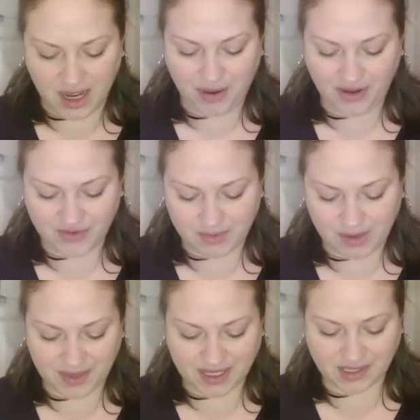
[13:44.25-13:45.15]
puffy,
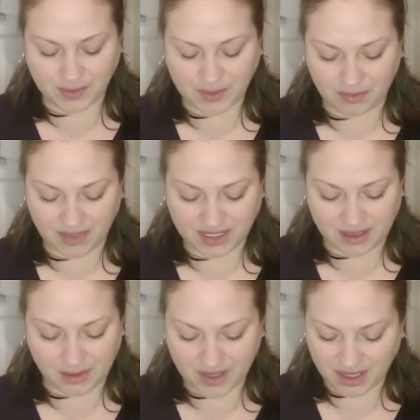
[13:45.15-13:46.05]
maybe I slept on my
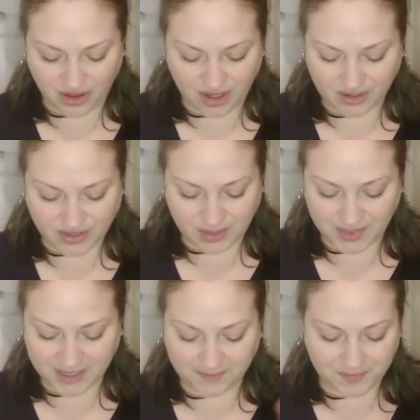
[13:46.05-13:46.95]
stomach a lot or
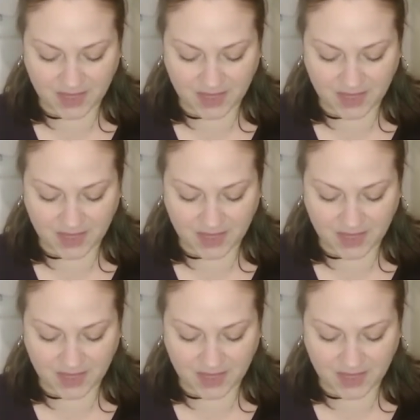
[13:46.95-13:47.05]
something,